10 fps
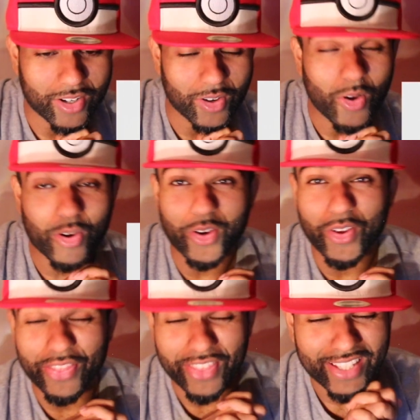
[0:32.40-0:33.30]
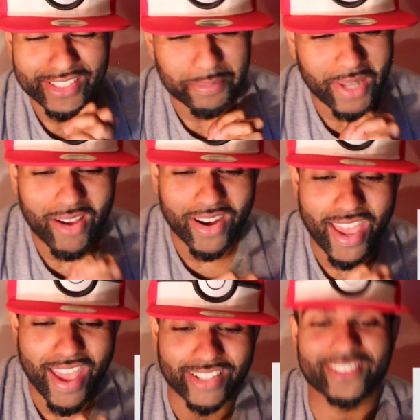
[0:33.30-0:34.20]
Heard a lot of good things about
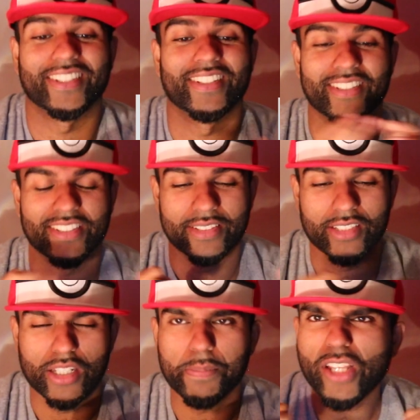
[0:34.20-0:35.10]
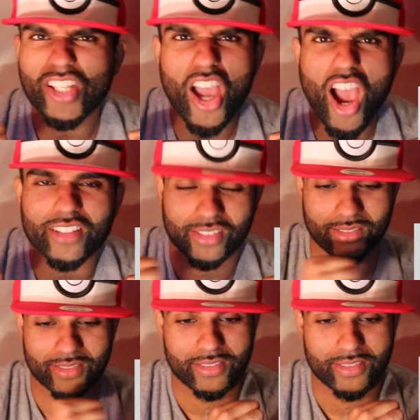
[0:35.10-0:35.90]
it. BTS.